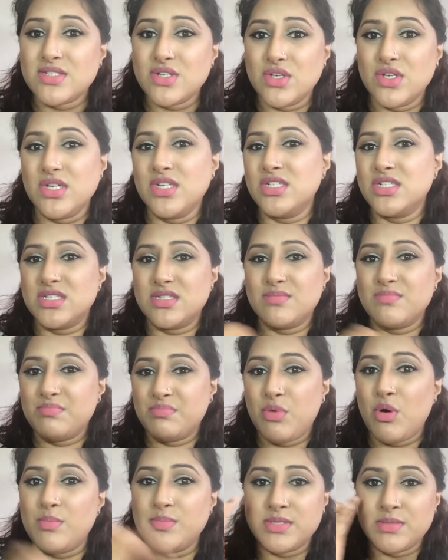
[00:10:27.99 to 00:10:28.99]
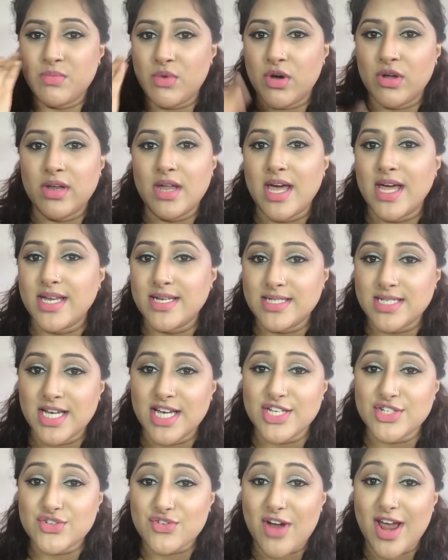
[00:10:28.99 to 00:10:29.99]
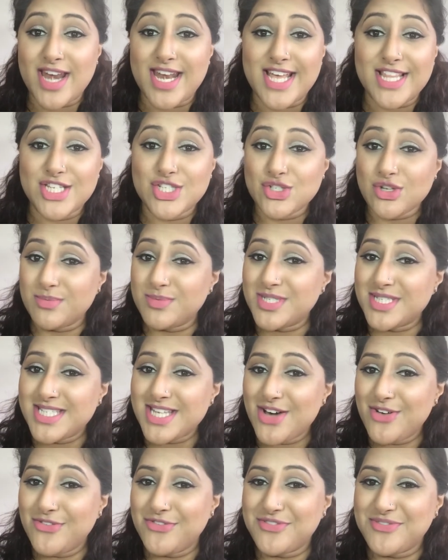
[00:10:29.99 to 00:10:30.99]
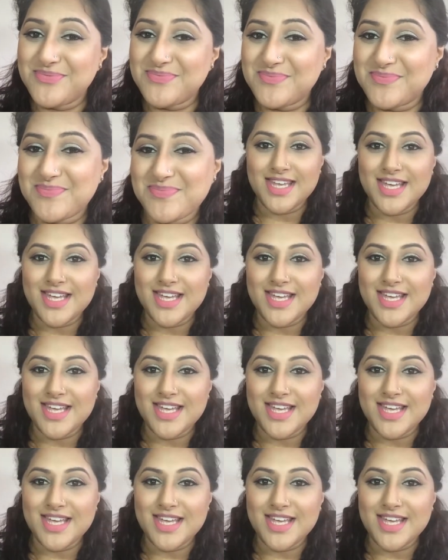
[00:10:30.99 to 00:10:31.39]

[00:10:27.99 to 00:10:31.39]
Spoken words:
so you can just pop some on and try it at the shops yourself.